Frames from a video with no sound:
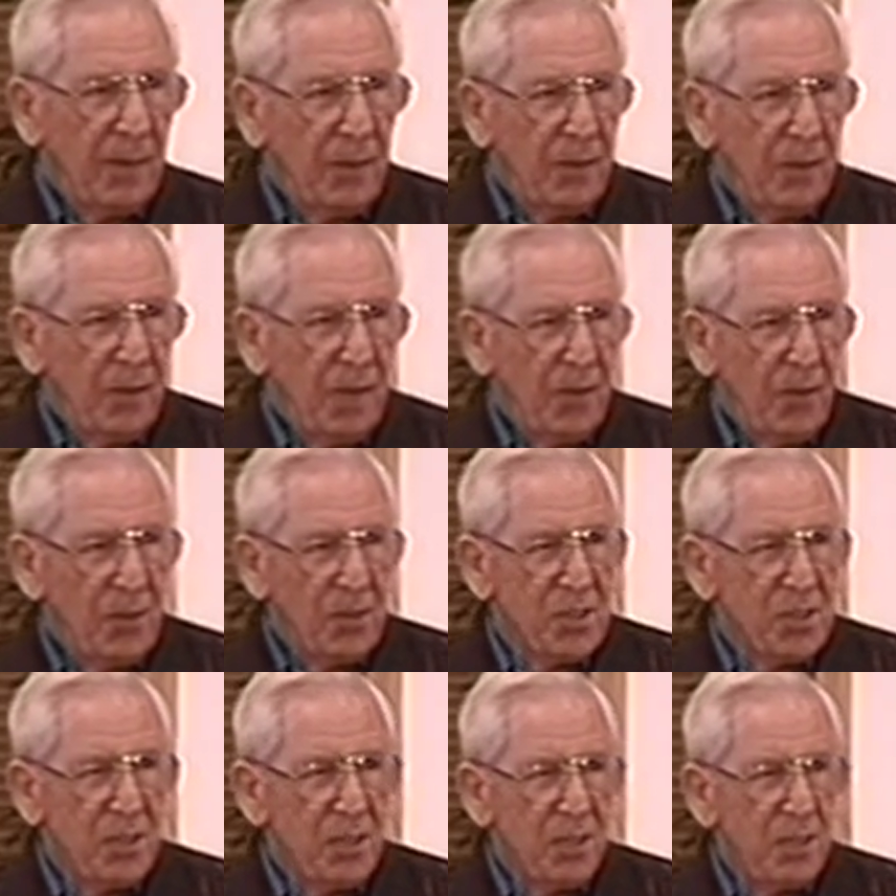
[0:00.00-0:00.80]
there
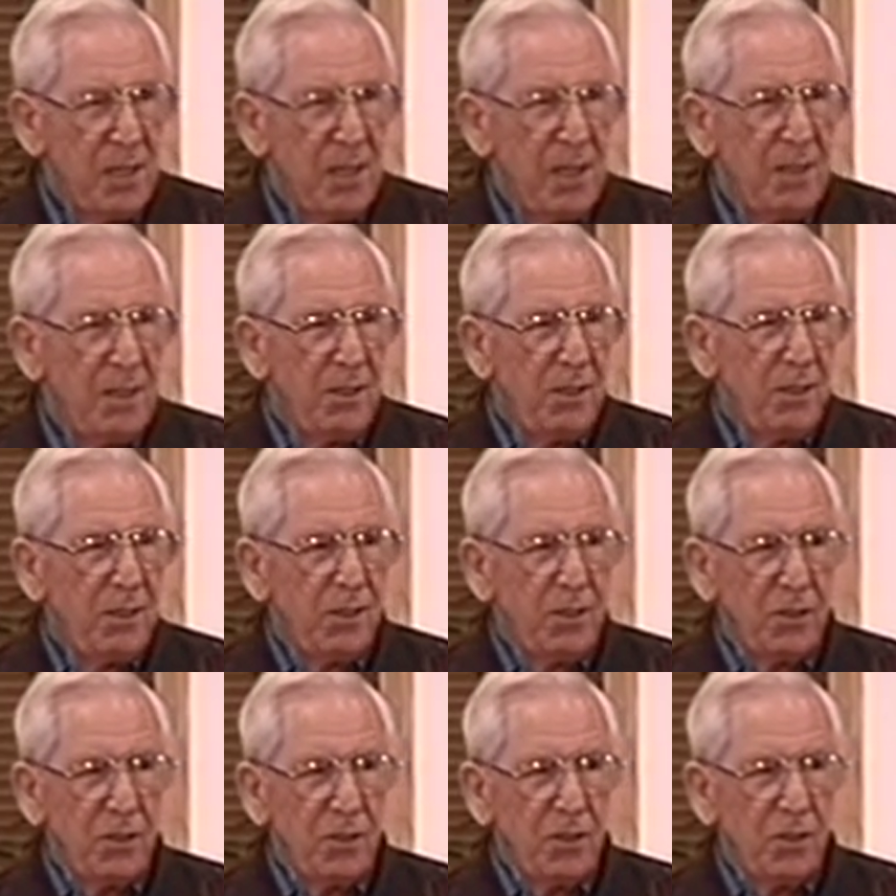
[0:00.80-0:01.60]
is a need
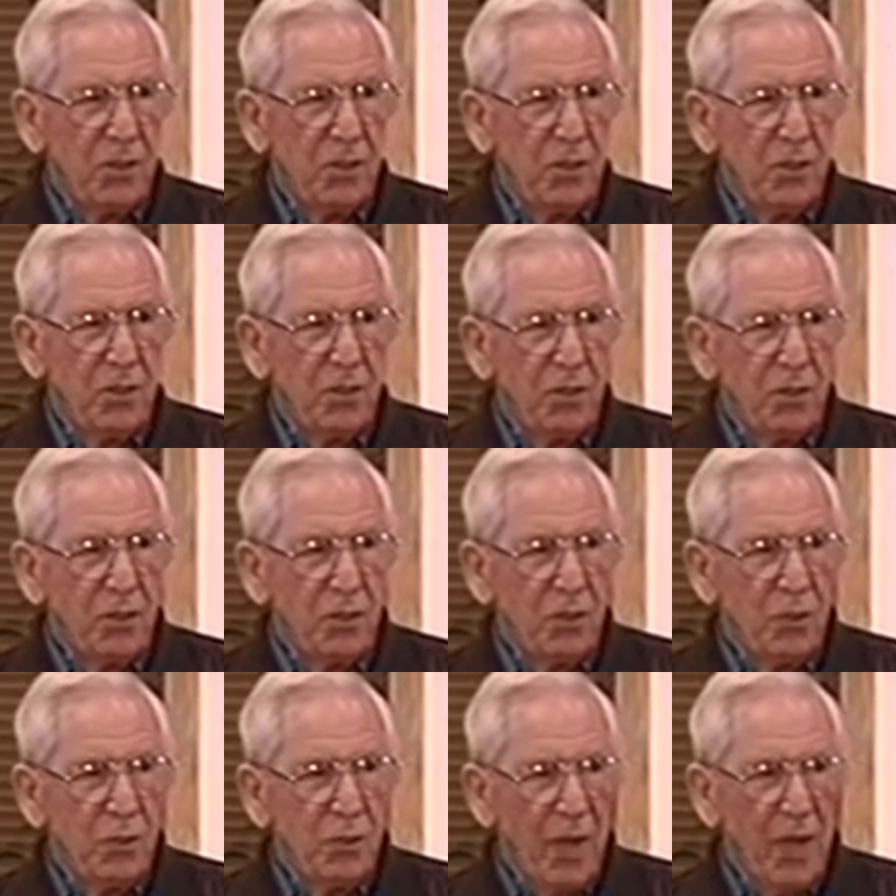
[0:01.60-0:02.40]

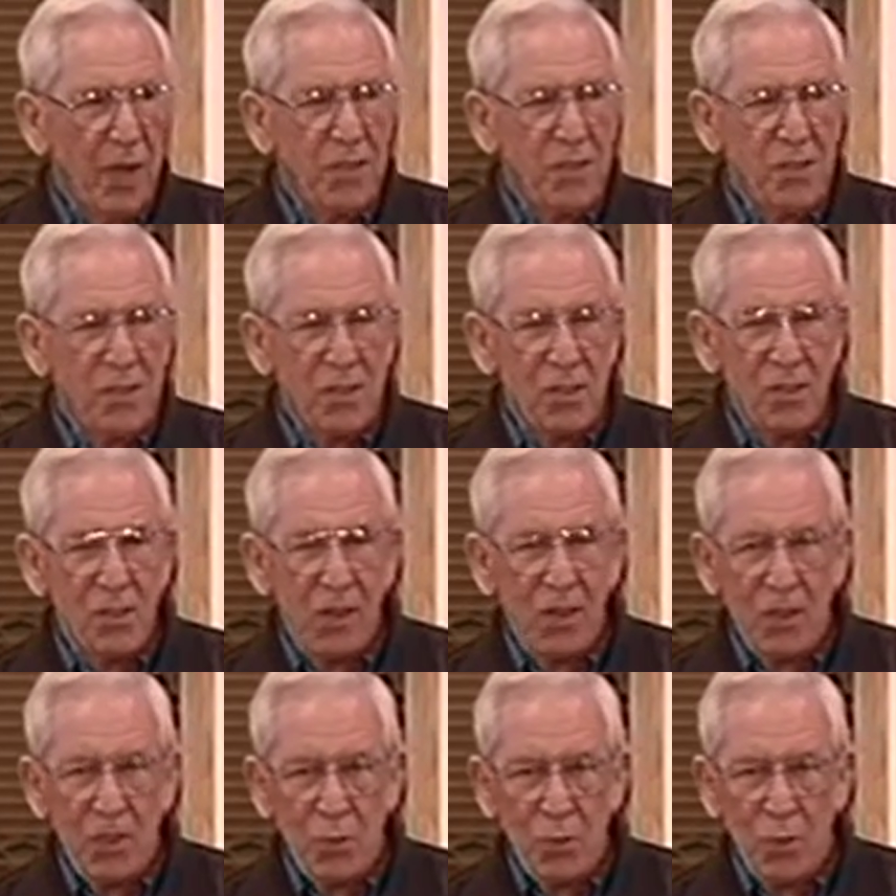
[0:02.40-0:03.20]
to
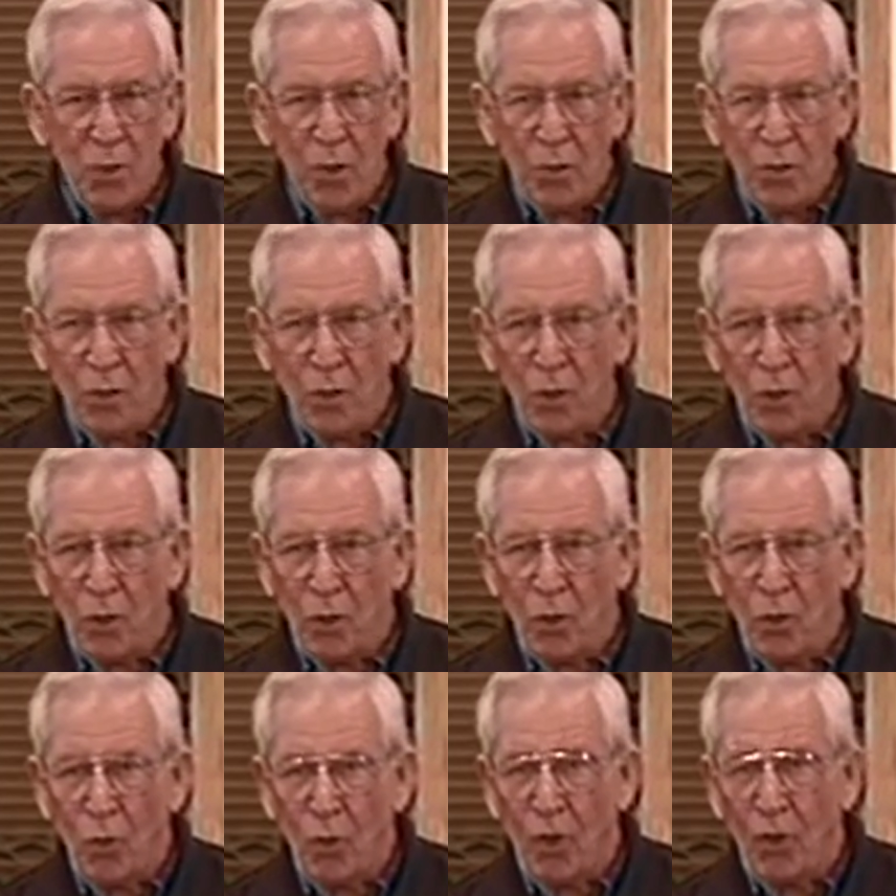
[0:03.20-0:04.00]
exercise what you could
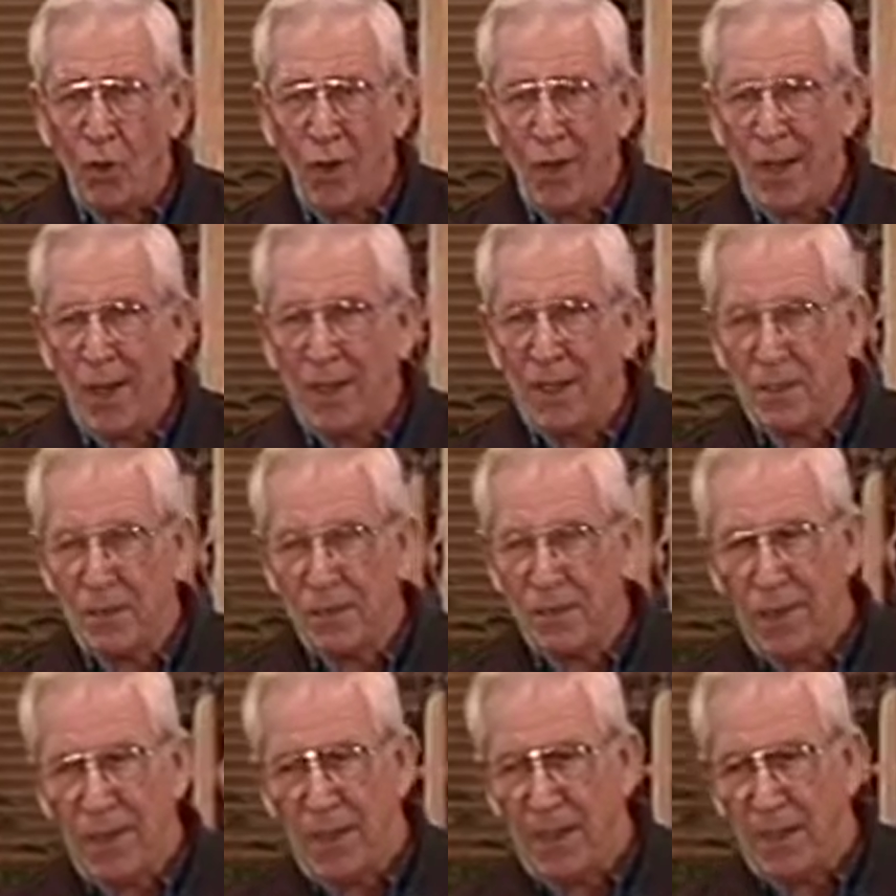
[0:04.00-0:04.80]
call creative
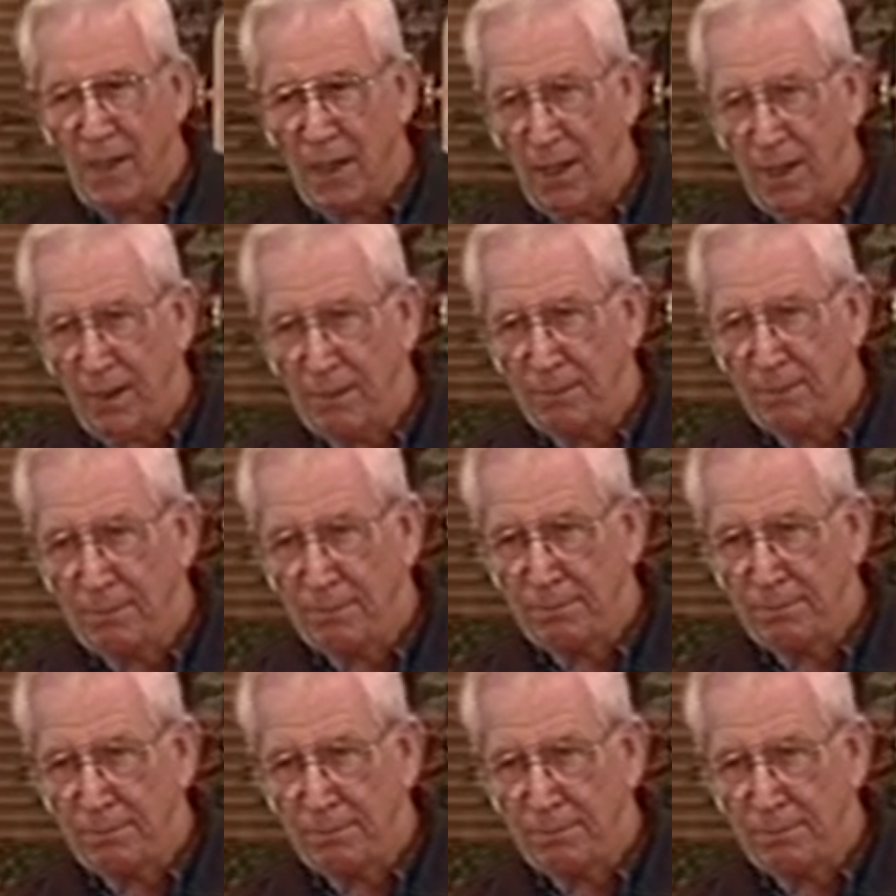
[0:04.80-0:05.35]
thinking.